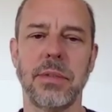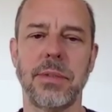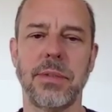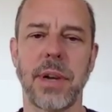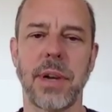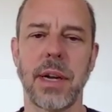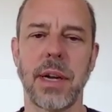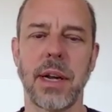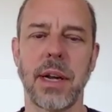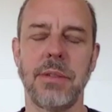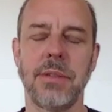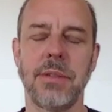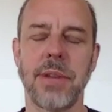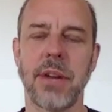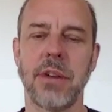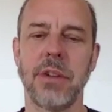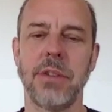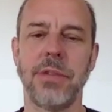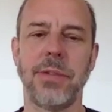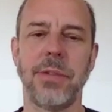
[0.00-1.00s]
I
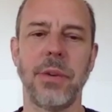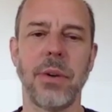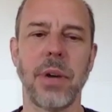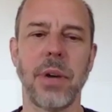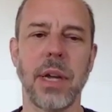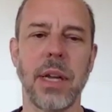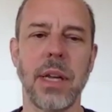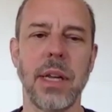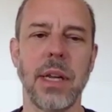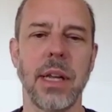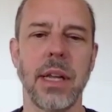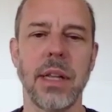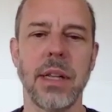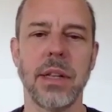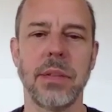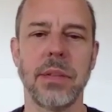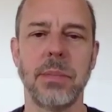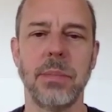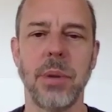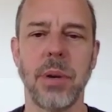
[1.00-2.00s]
found Freud and
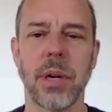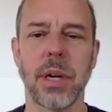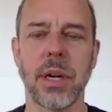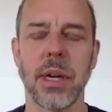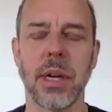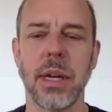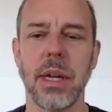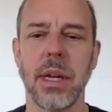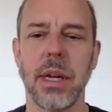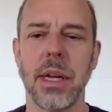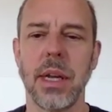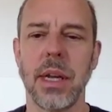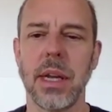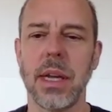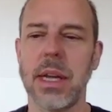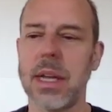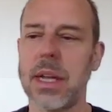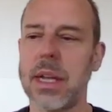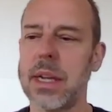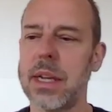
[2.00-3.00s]
this book,
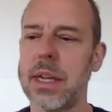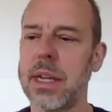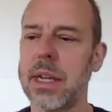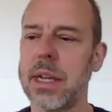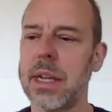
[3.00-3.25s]
and